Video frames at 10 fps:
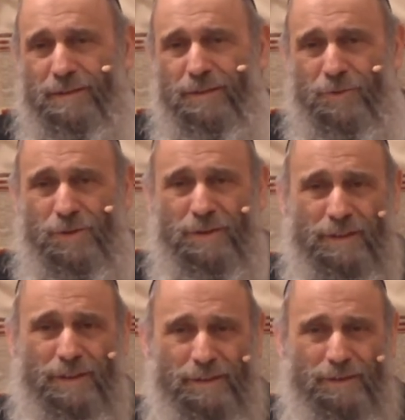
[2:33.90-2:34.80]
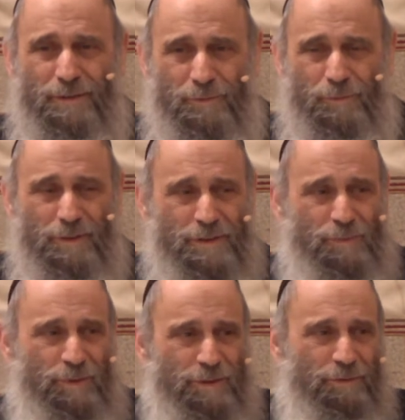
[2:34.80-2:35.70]
usually, when you
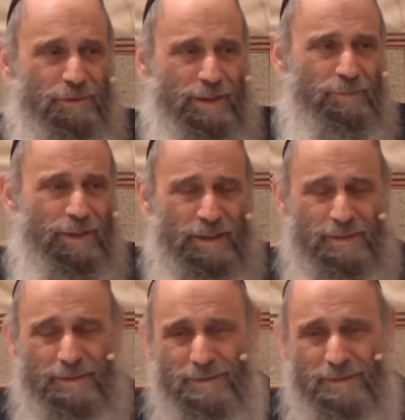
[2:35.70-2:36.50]
speak to a rabbi,